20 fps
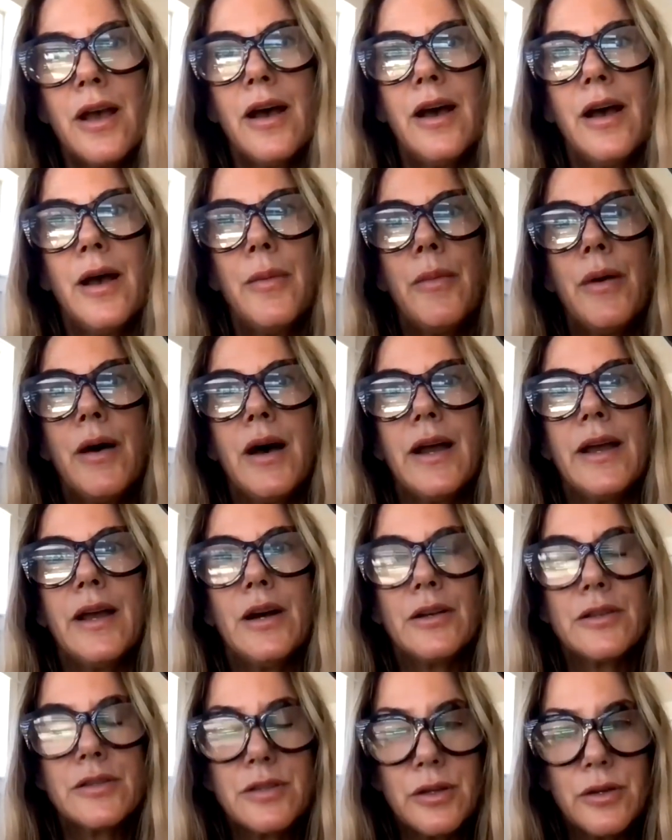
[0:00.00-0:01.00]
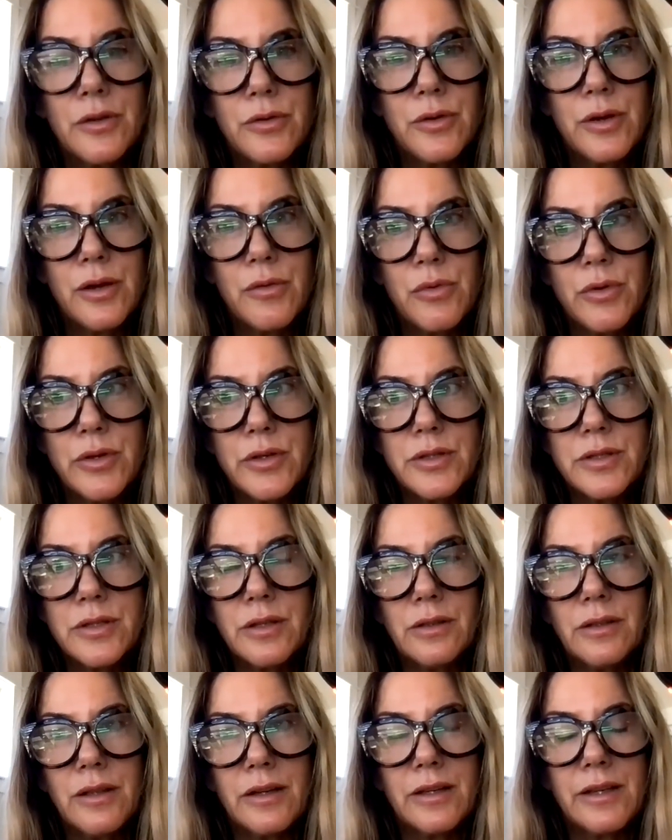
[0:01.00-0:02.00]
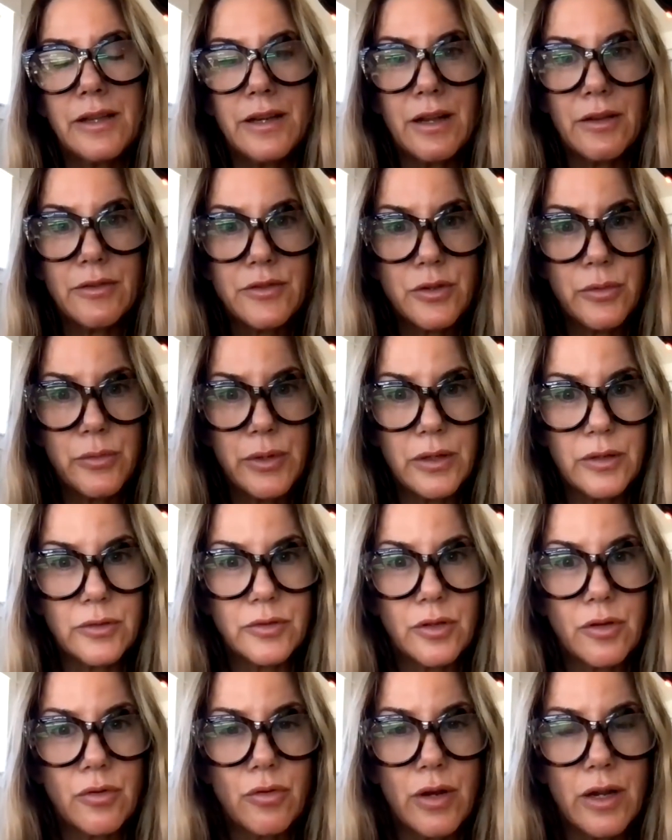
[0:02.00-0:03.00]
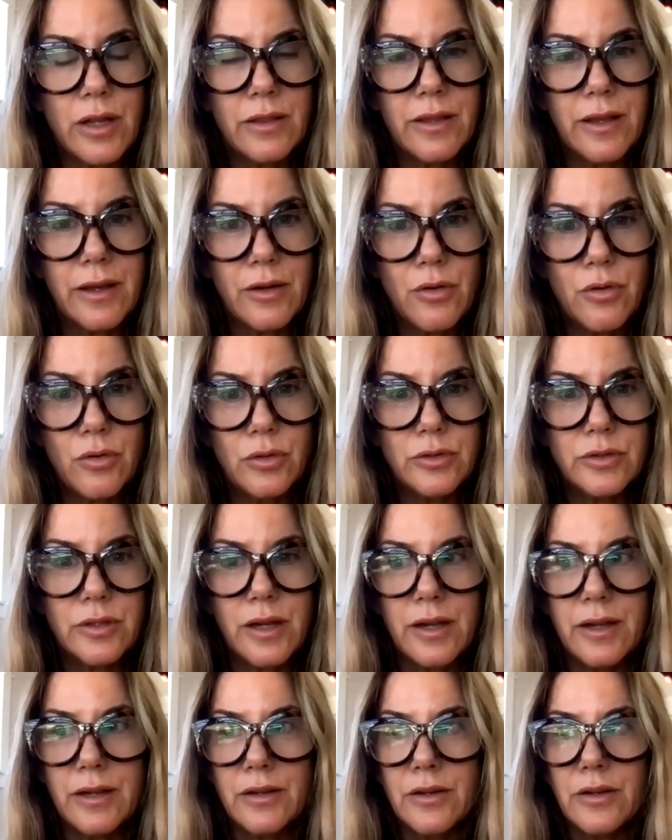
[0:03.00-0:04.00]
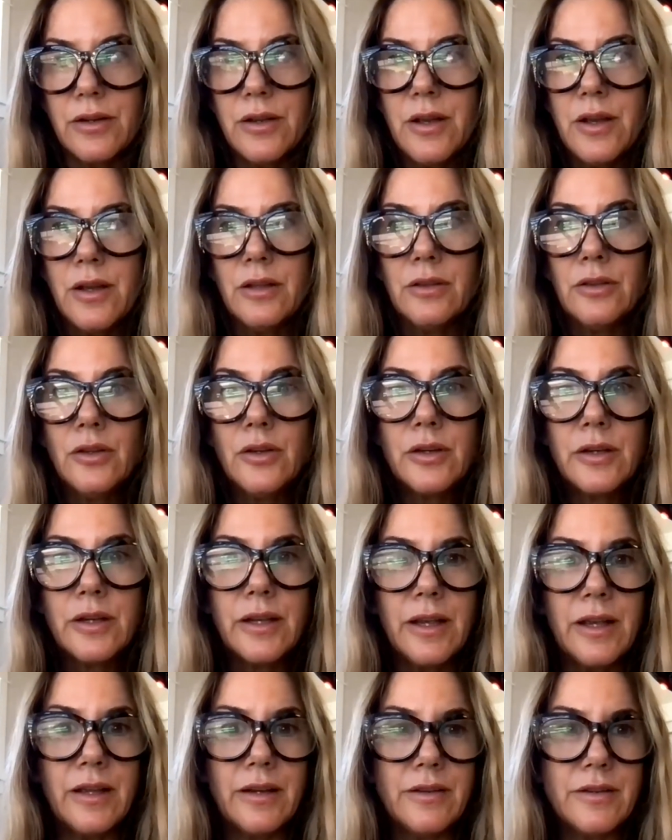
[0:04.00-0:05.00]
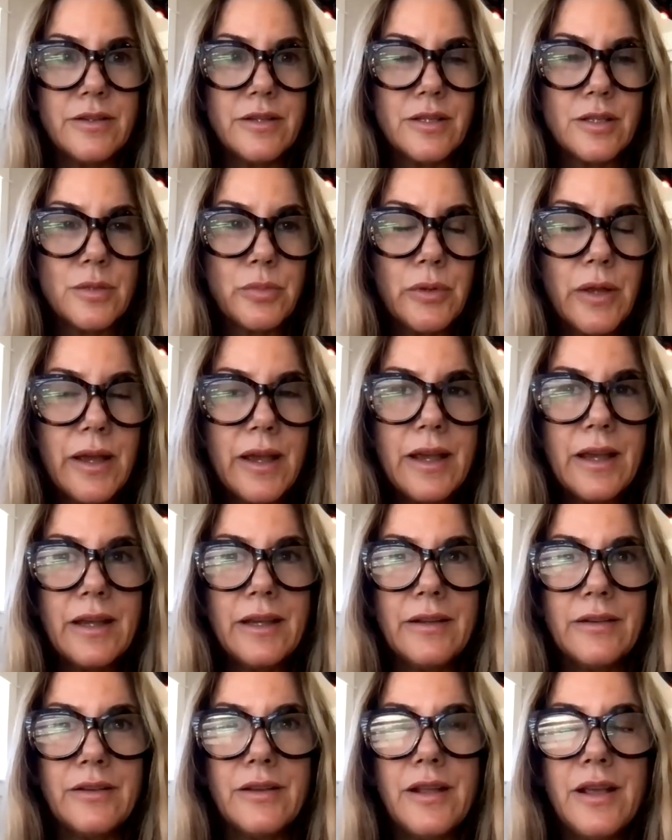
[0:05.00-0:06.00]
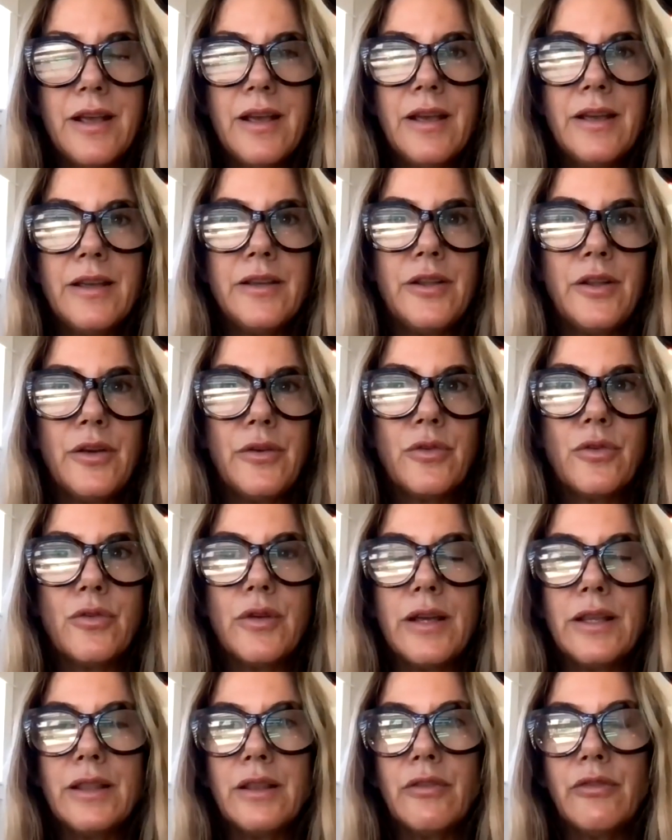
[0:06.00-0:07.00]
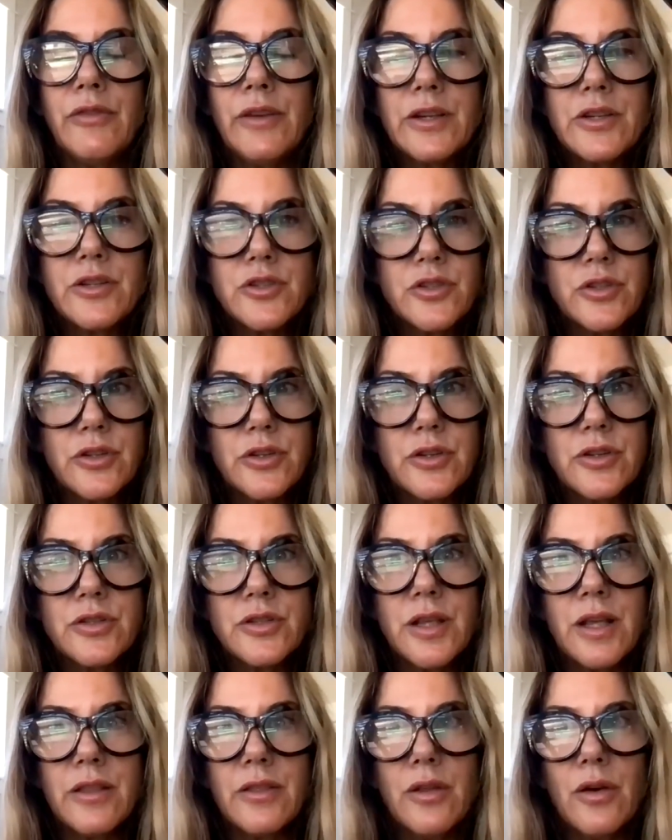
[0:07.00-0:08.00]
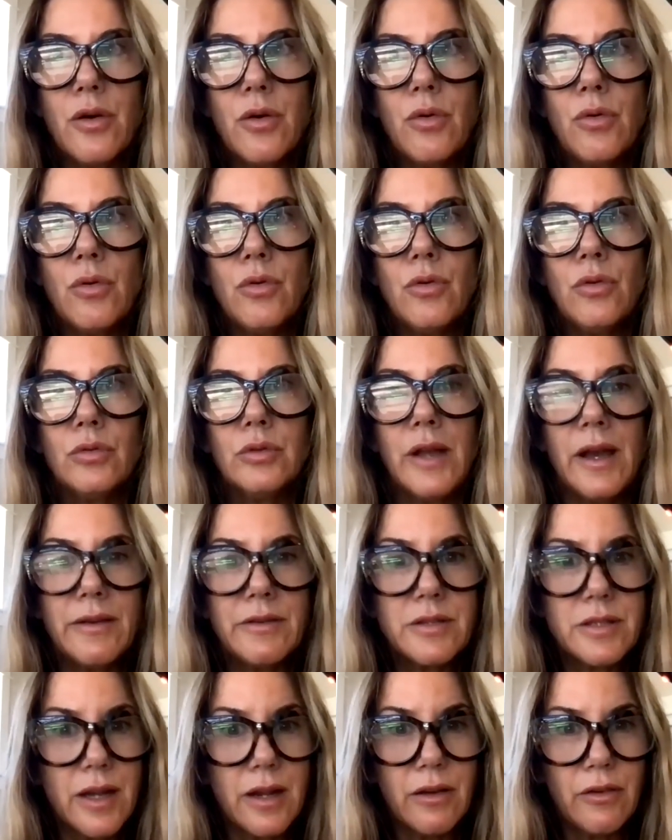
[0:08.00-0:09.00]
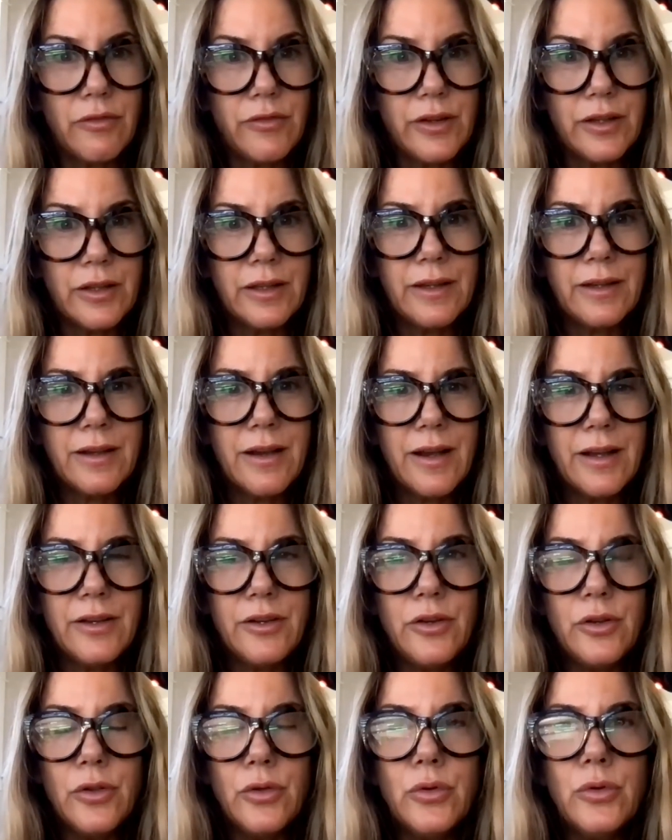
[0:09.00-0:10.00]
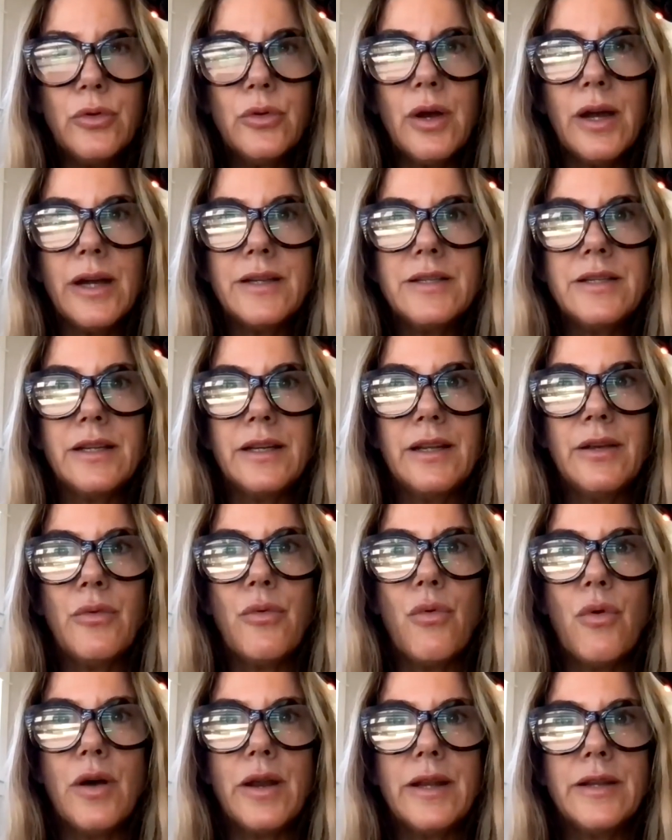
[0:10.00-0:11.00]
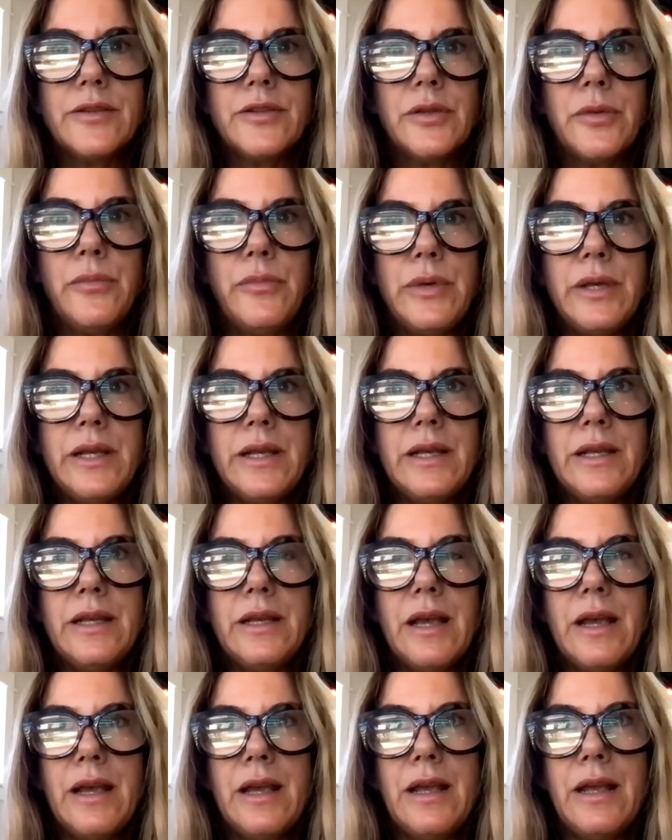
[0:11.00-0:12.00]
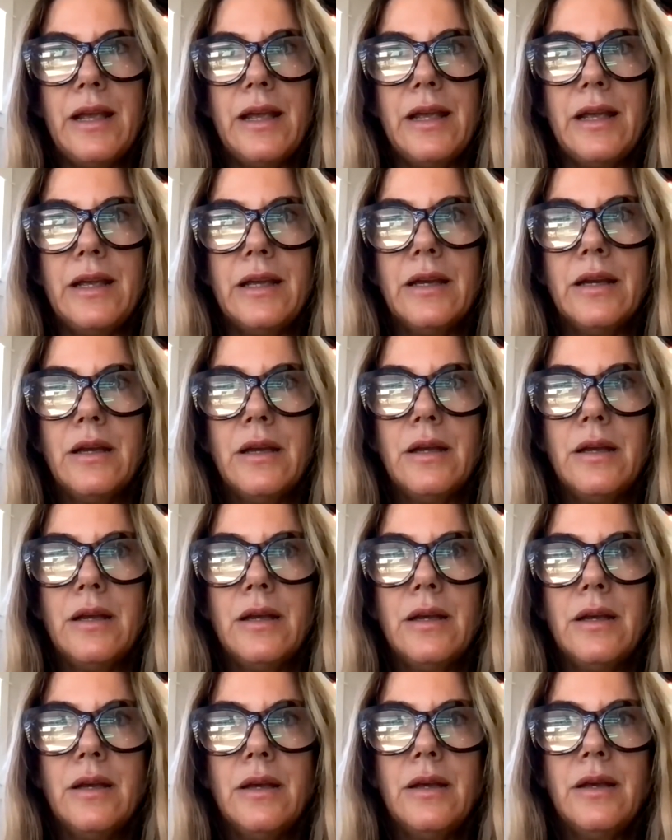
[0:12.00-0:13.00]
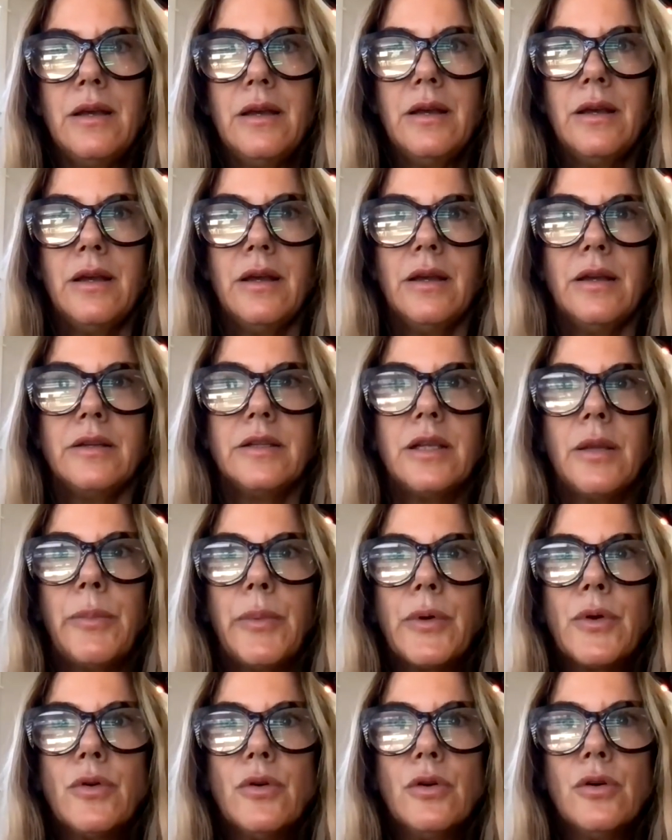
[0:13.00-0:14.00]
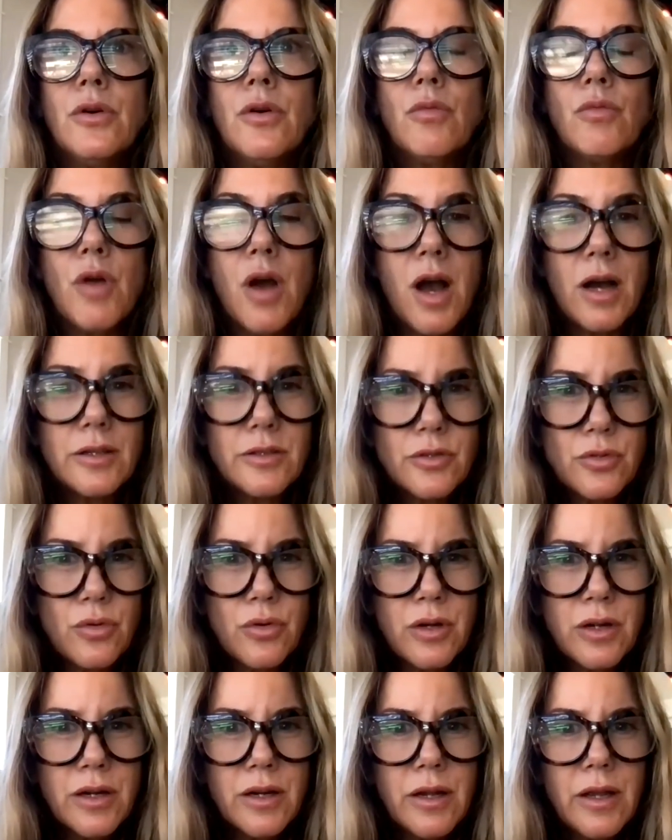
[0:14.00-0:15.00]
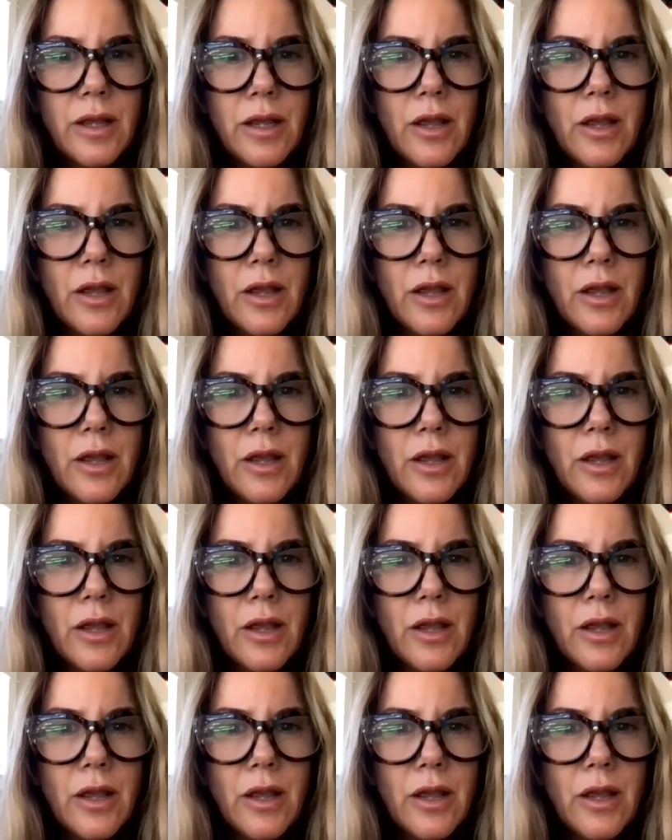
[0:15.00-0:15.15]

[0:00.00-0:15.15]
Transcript: I also was lucky enough to be able to create that whole entire look and display and, create the fixtures and the whole lifestyle feeling. I knew I didn't want it to be a typical rock store.